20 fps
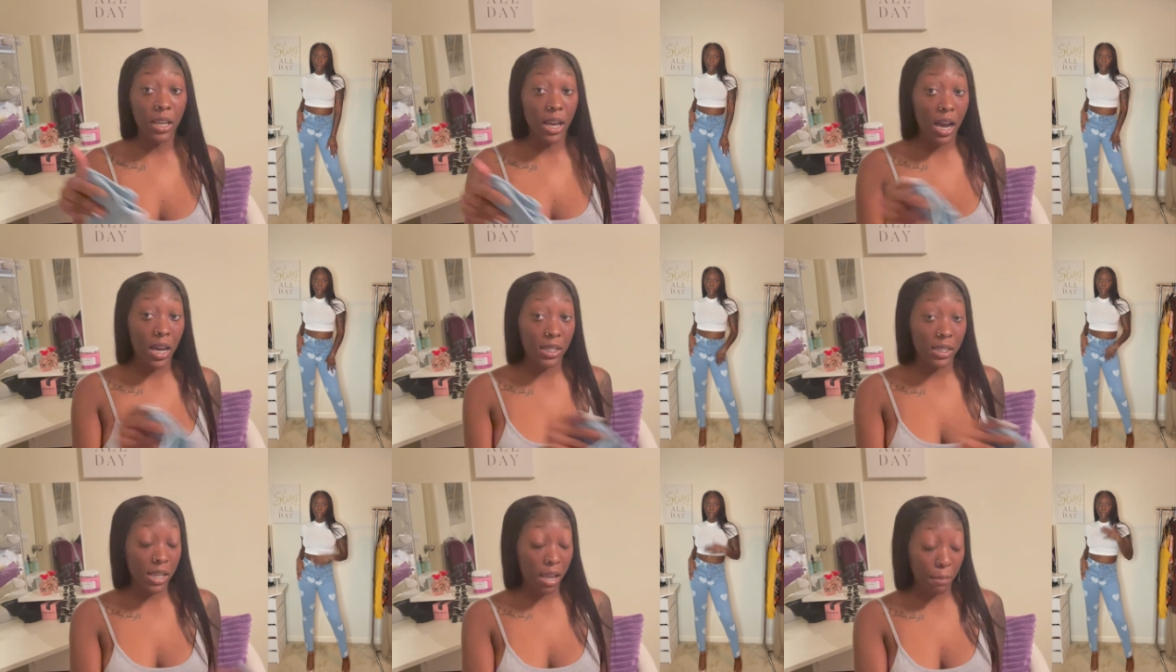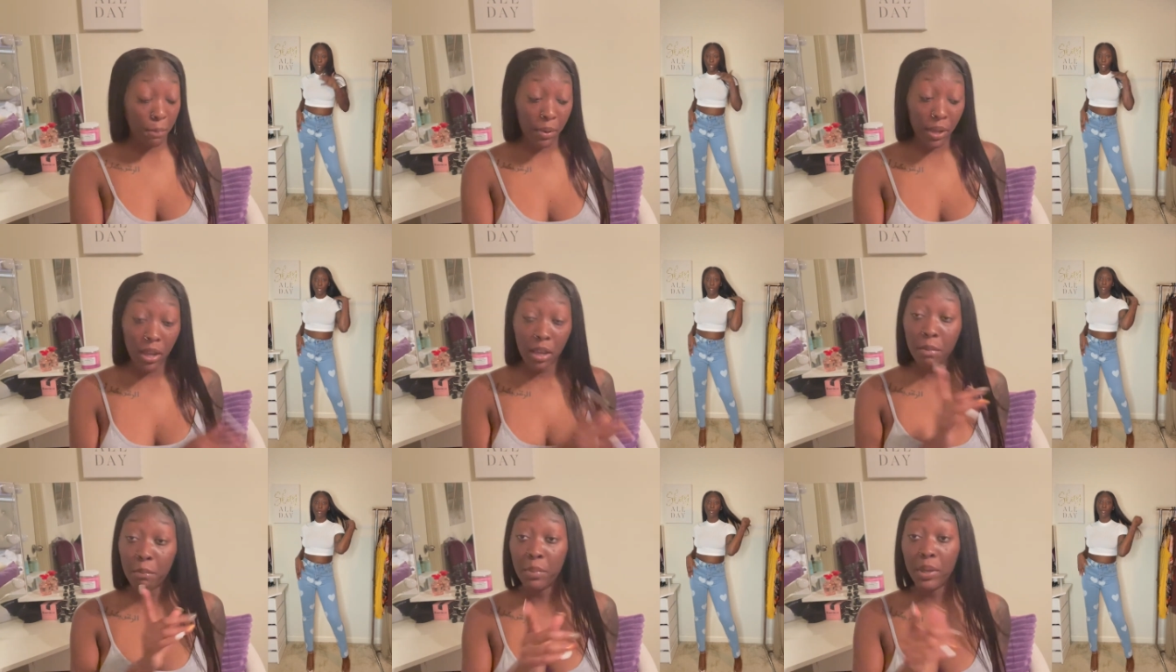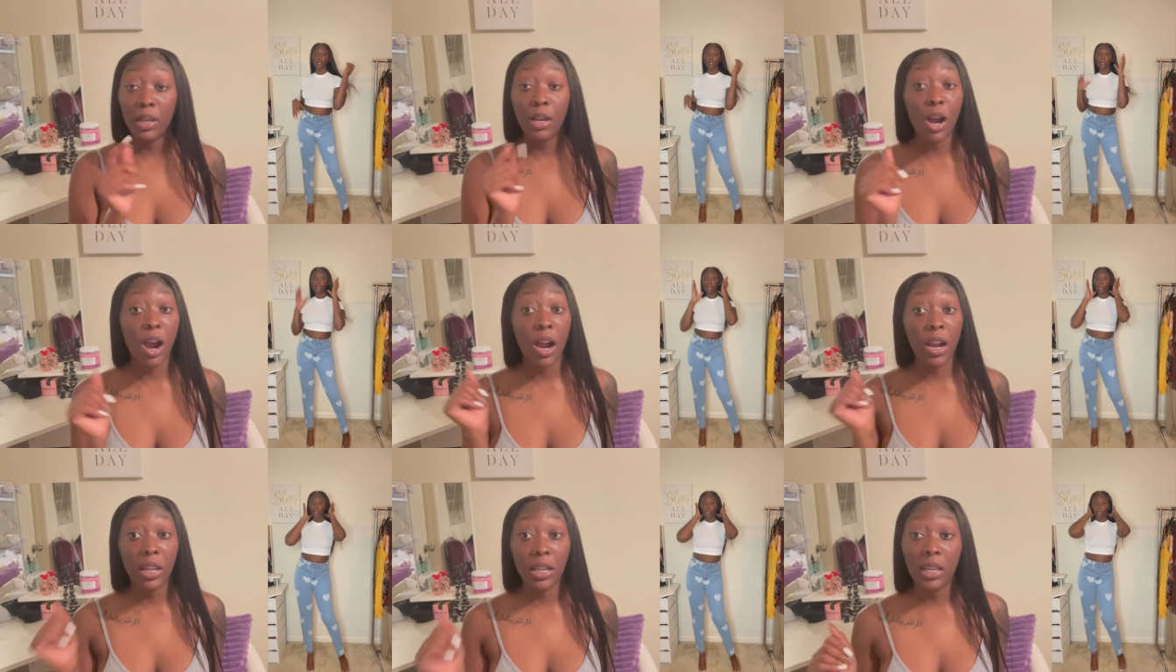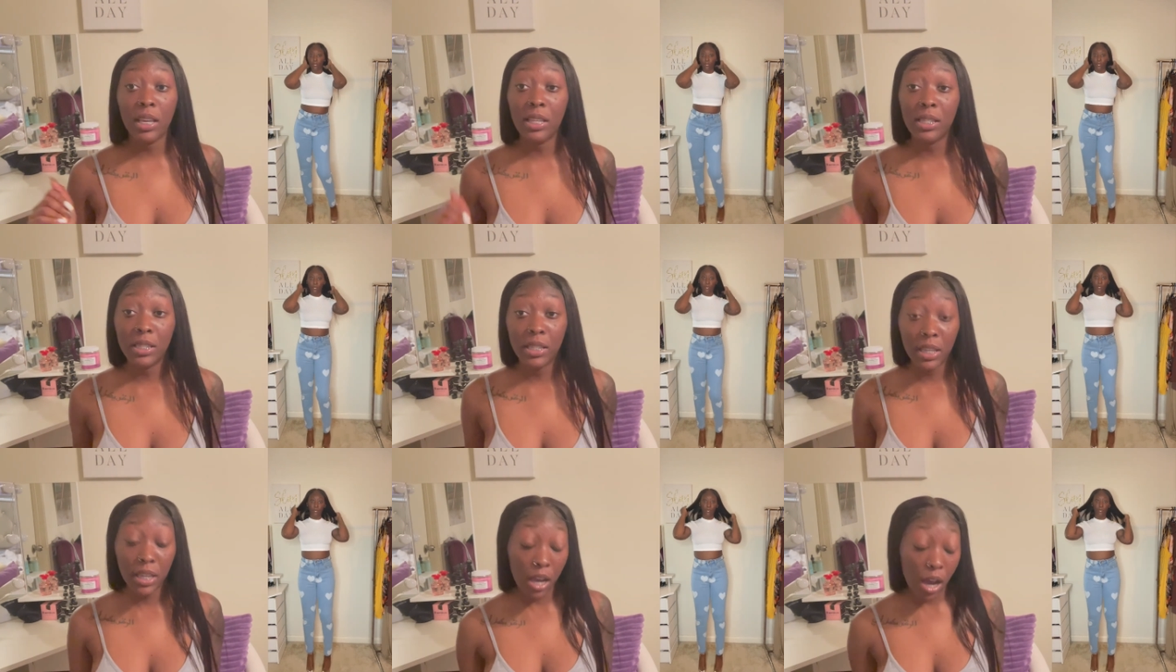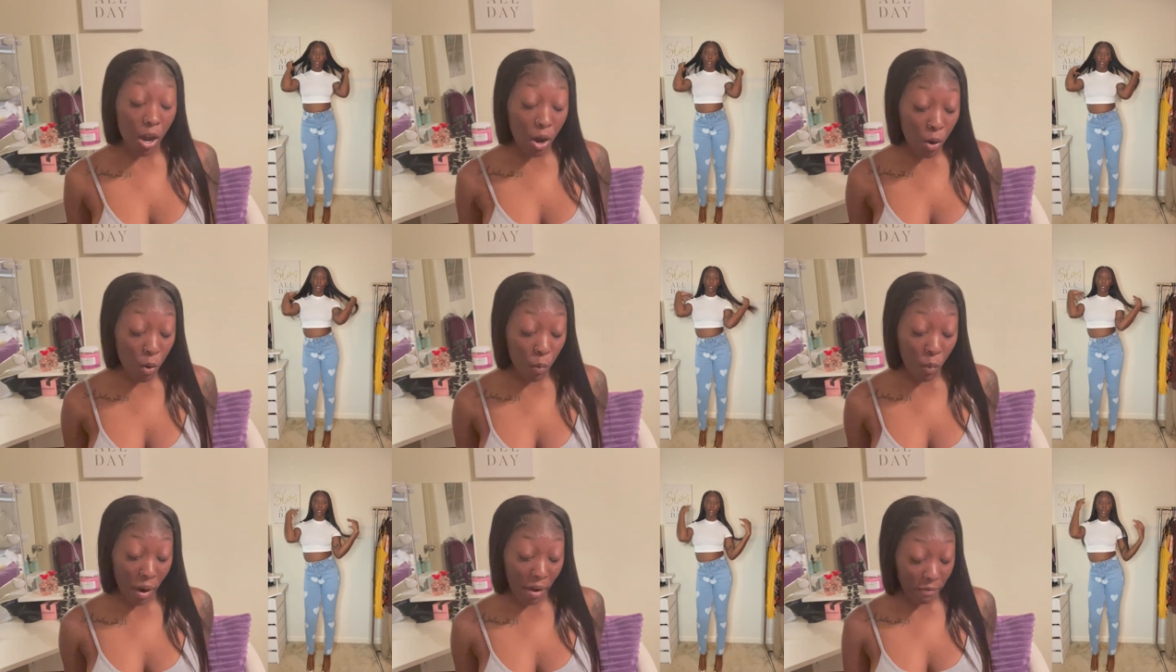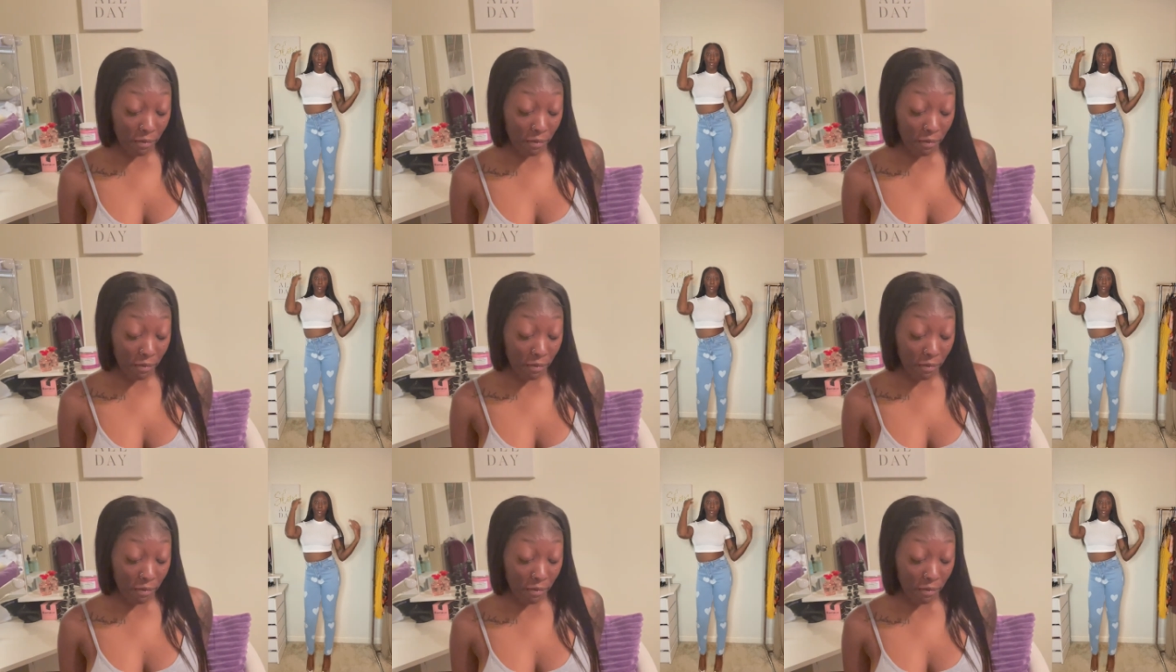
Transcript: Y'all tap in, B R E E Z O one